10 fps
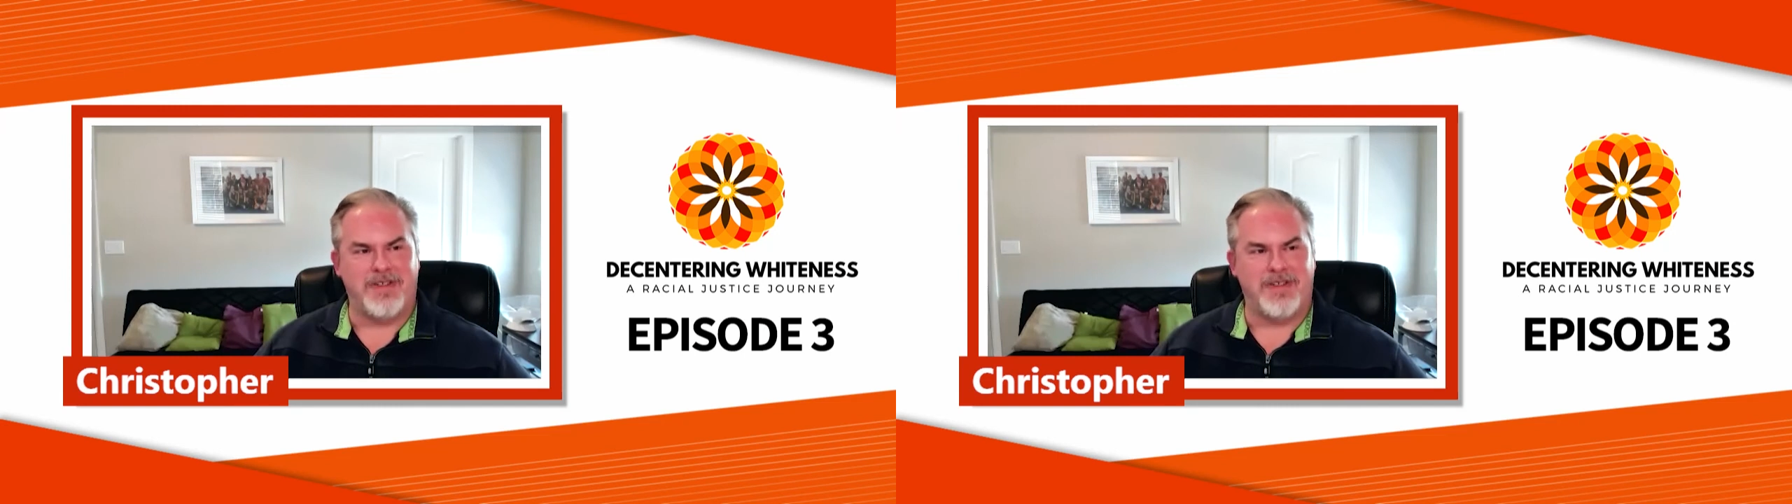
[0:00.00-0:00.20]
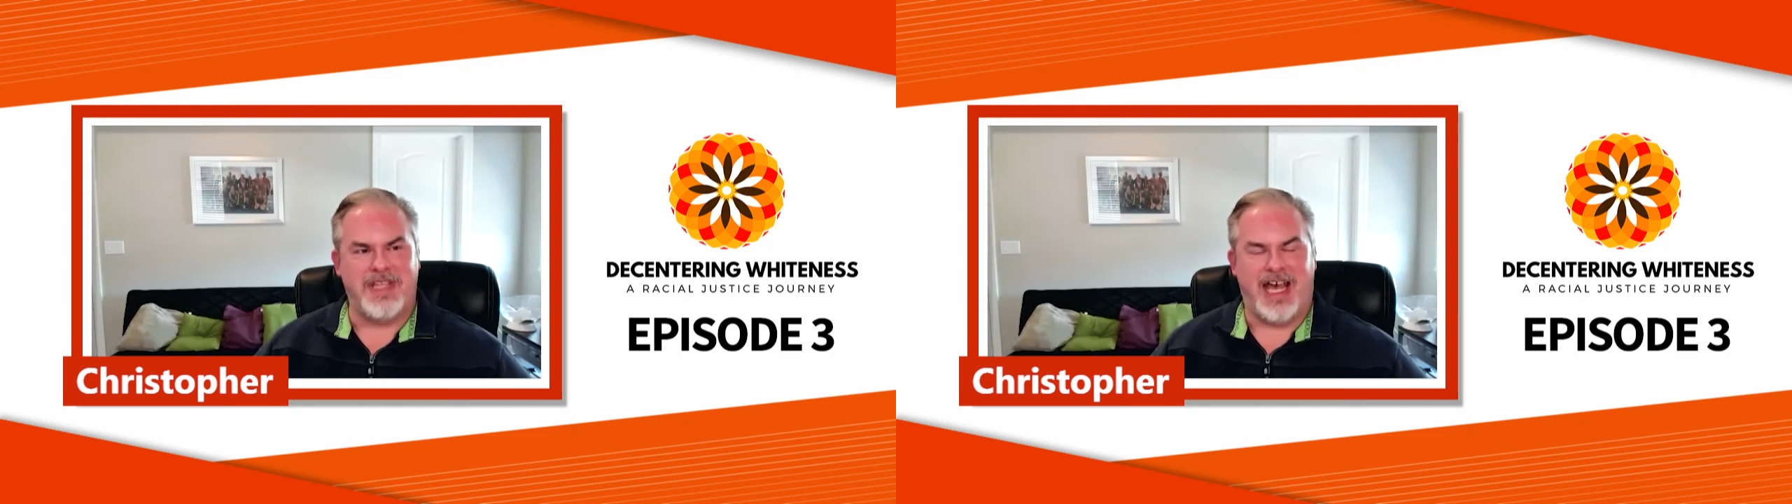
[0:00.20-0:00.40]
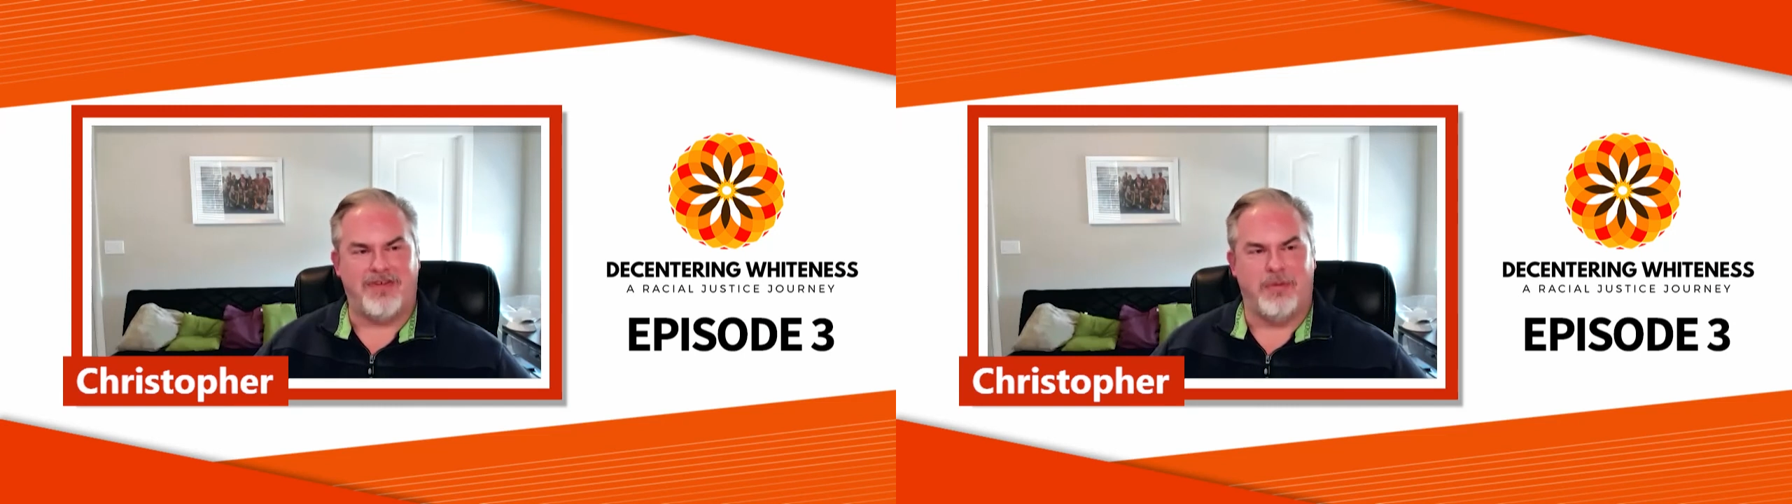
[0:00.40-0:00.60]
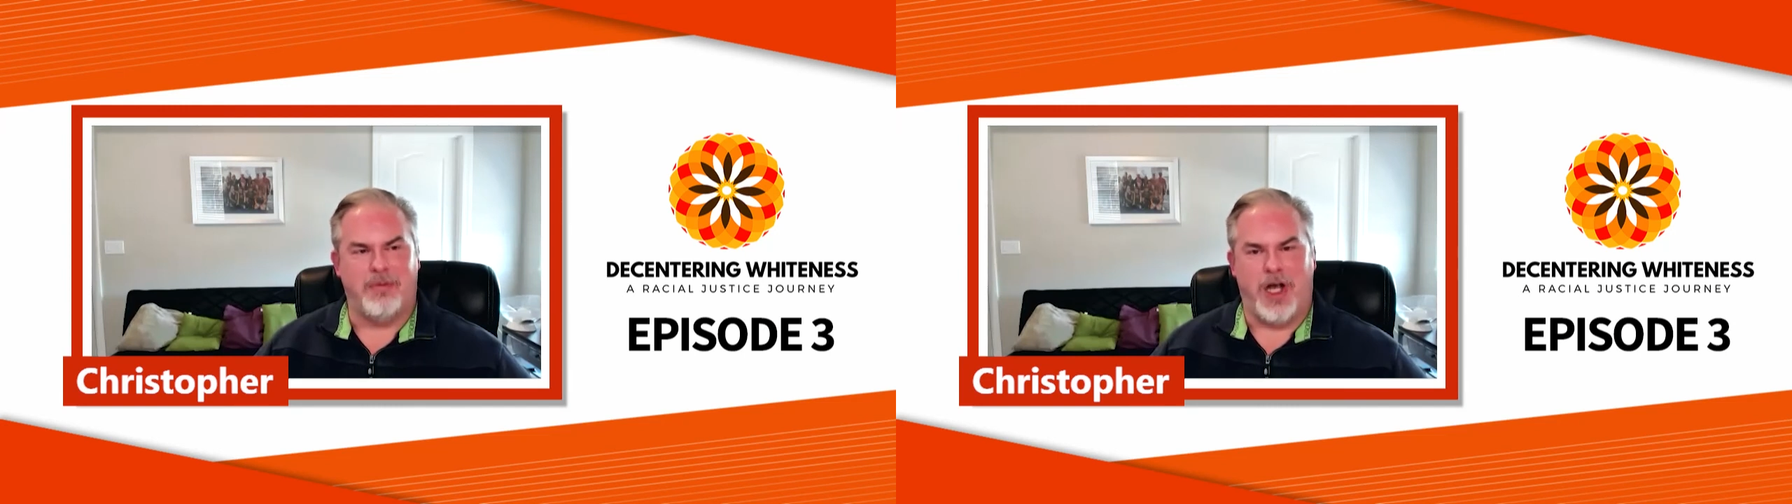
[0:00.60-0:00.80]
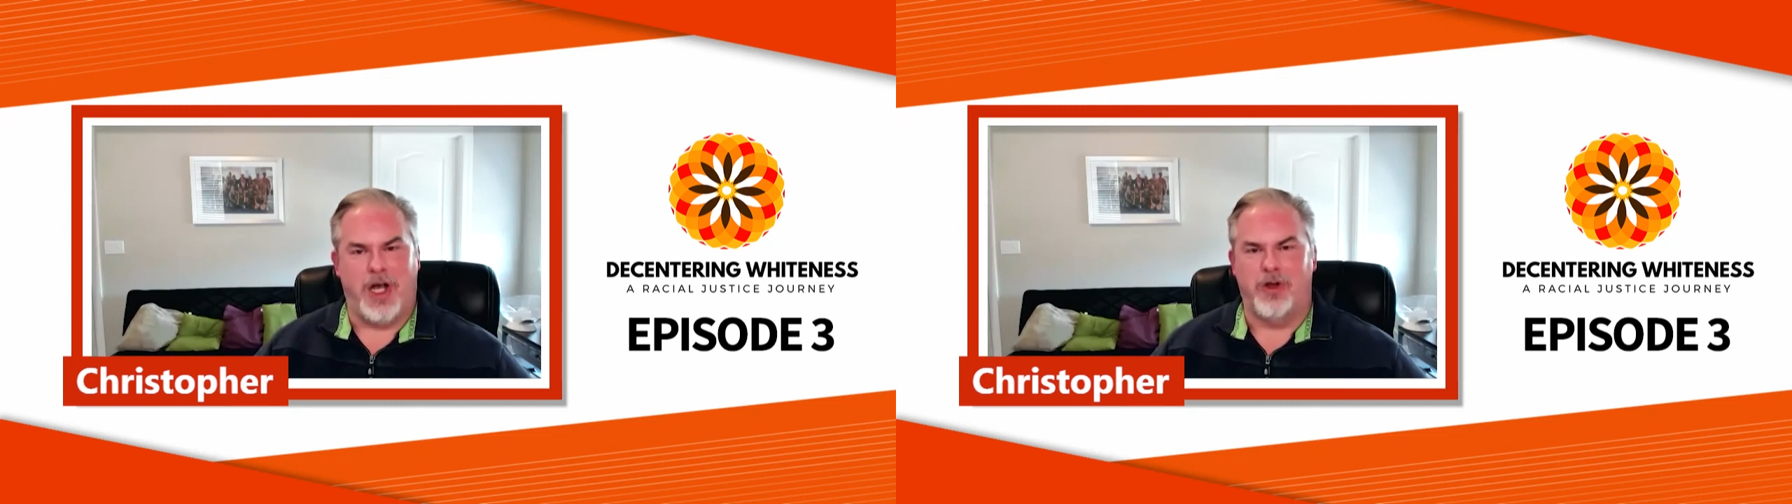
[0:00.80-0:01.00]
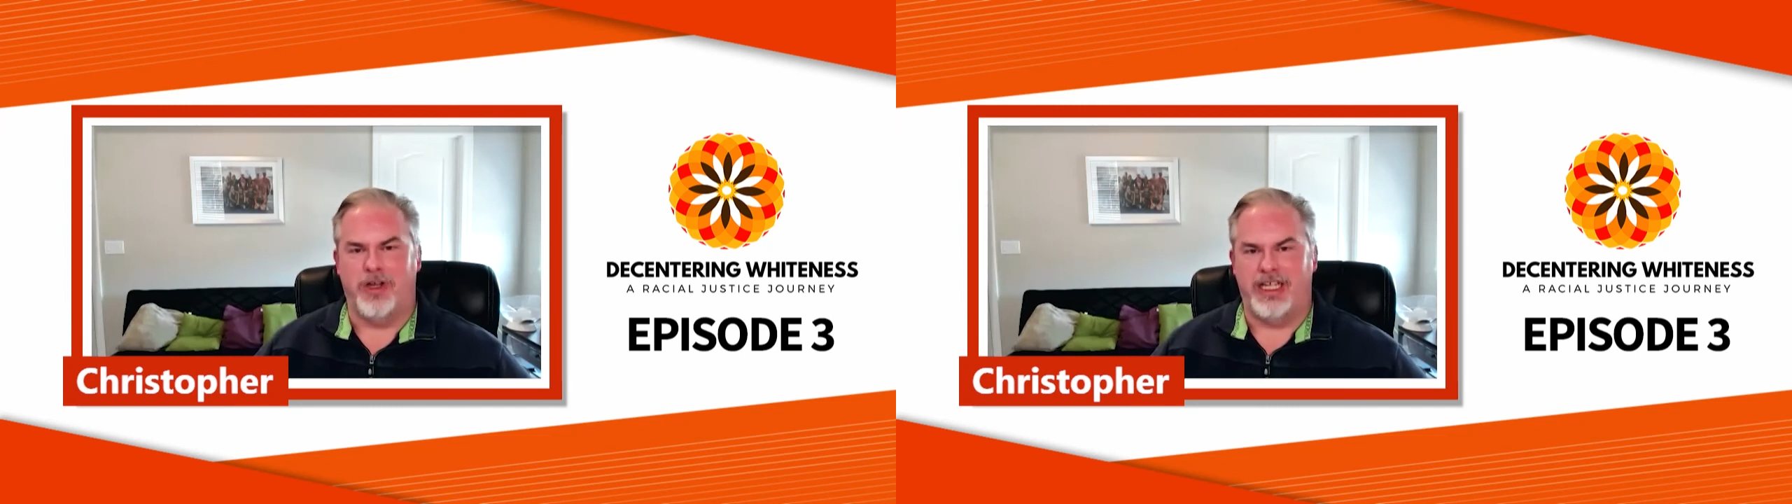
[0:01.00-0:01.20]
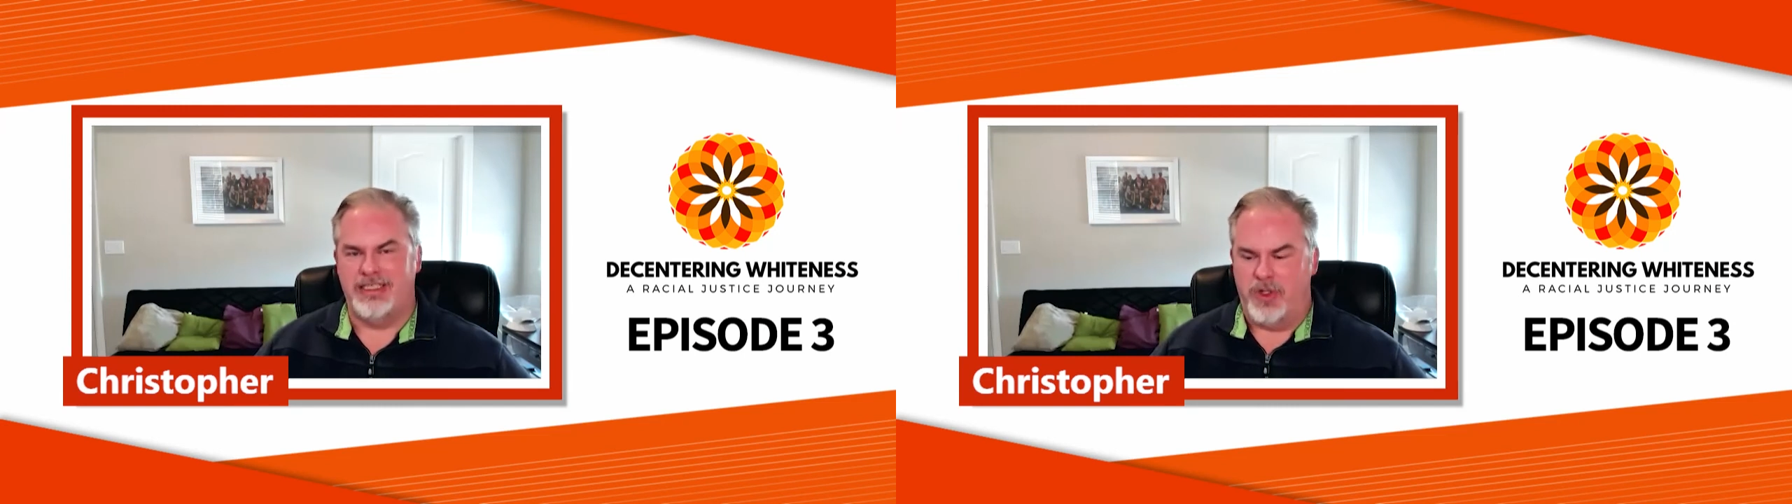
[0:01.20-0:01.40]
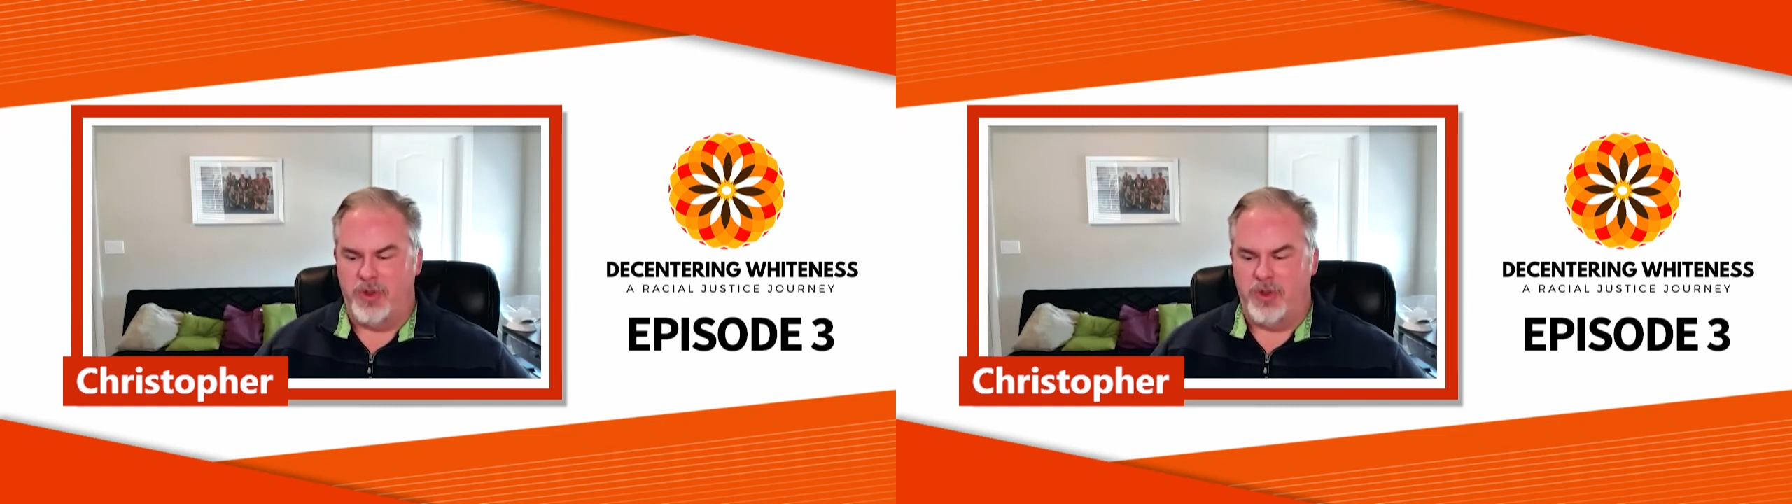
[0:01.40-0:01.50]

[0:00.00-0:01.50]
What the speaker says: staff from Hungary